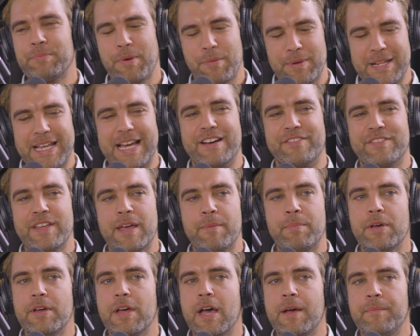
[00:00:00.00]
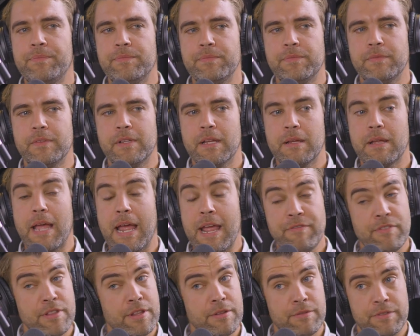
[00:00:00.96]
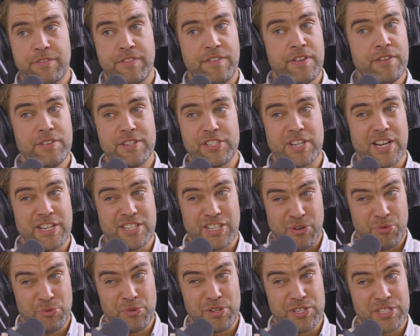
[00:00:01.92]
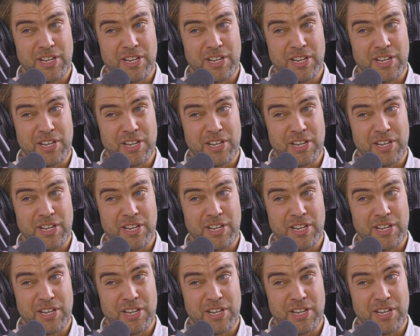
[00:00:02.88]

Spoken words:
probably have, yeah. But the field is changing all the